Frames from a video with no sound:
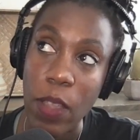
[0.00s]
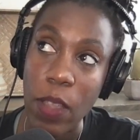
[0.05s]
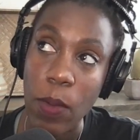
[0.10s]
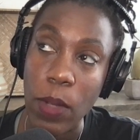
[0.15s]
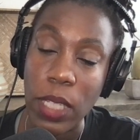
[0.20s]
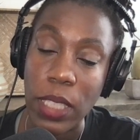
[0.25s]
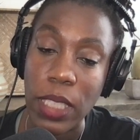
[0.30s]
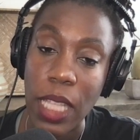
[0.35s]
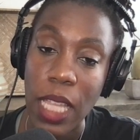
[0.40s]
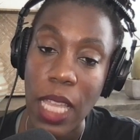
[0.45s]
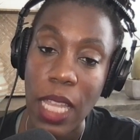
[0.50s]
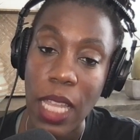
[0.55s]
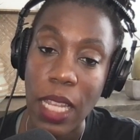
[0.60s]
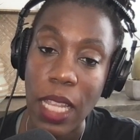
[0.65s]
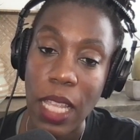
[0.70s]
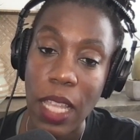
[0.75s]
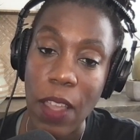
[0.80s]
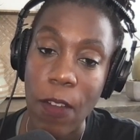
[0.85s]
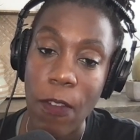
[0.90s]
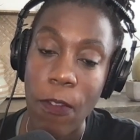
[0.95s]
what is that?
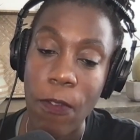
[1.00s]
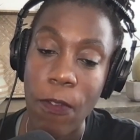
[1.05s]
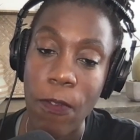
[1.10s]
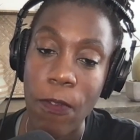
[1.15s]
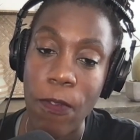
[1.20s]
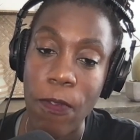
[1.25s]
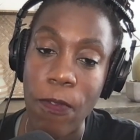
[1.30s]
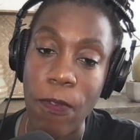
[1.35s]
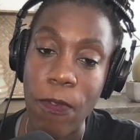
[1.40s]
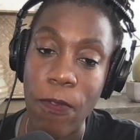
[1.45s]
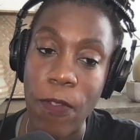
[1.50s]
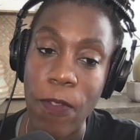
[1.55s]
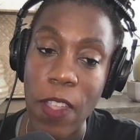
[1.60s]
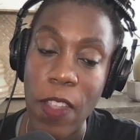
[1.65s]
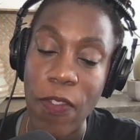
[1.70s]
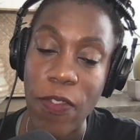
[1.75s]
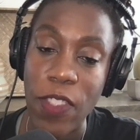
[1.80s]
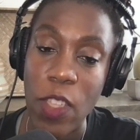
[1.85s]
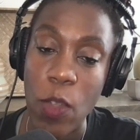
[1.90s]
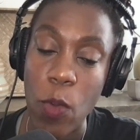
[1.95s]

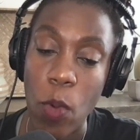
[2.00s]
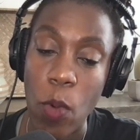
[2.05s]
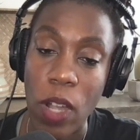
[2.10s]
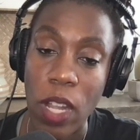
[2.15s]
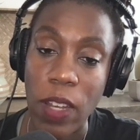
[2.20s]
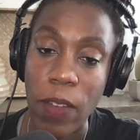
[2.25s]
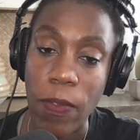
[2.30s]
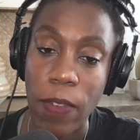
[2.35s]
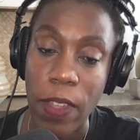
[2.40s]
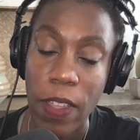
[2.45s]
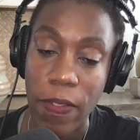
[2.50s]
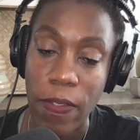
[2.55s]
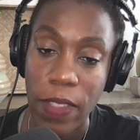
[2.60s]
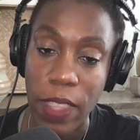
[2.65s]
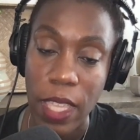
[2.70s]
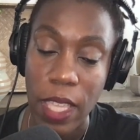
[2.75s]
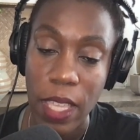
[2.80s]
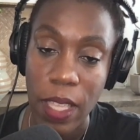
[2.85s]
5,150.